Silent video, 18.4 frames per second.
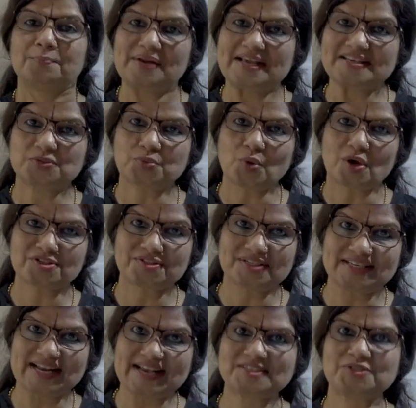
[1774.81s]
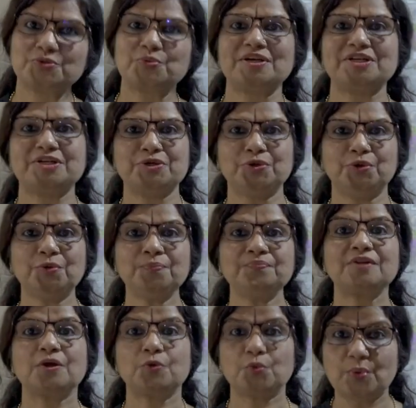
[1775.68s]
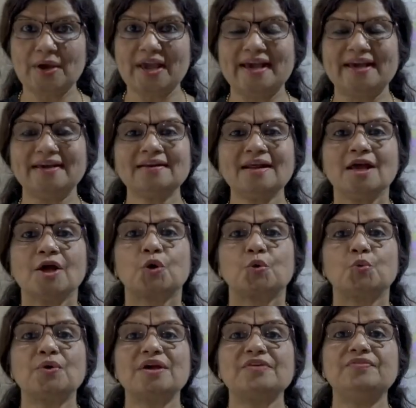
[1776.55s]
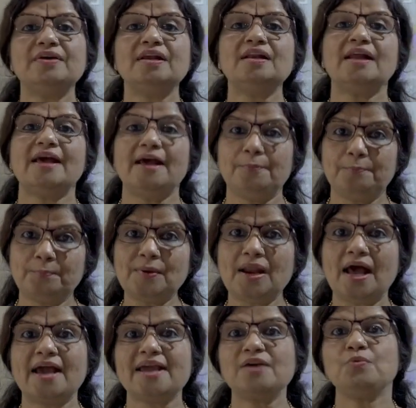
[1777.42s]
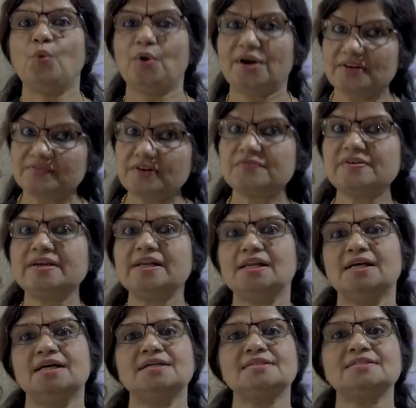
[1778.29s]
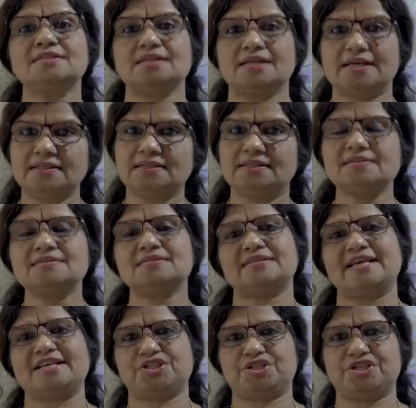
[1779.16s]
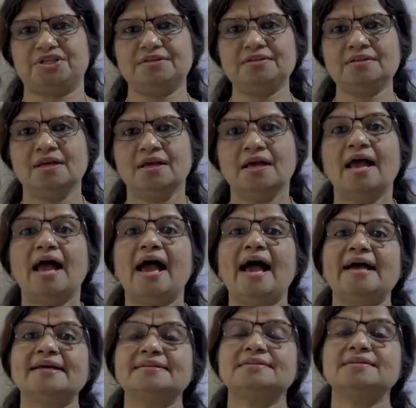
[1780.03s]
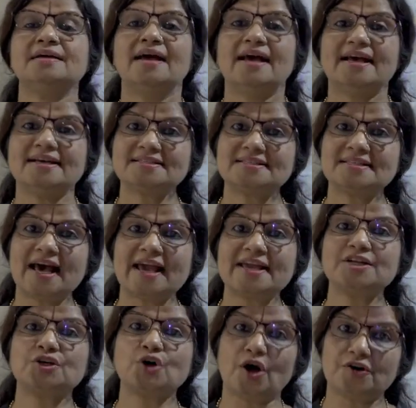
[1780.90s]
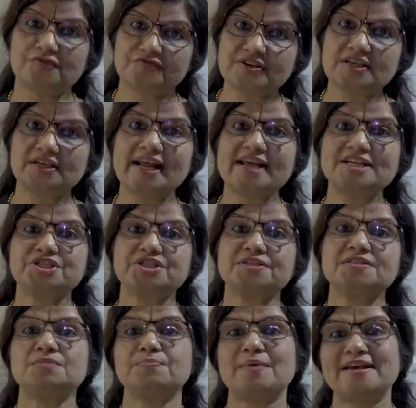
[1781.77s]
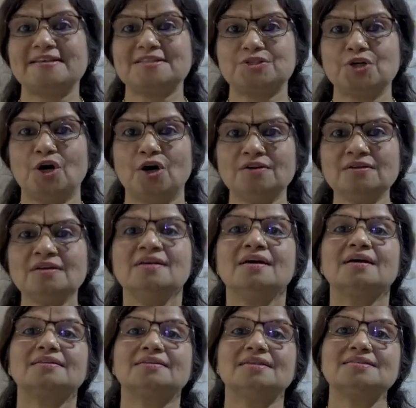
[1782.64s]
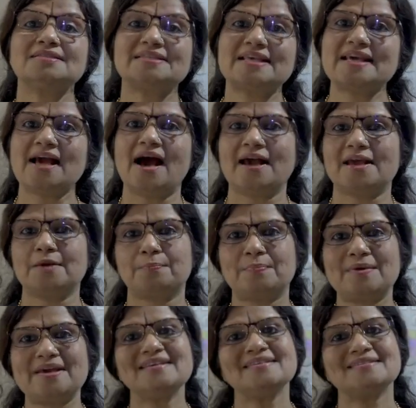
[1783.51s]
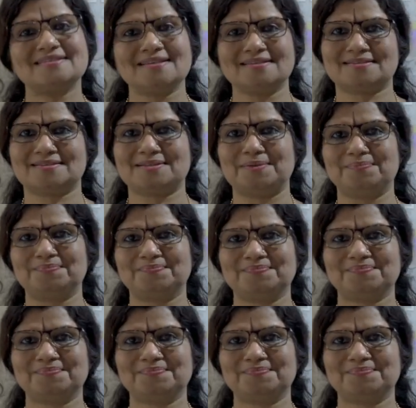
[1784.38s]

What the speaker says: Please watch the next video where we will apply whatever we learnt in this session and assign configurations based on the CIP system.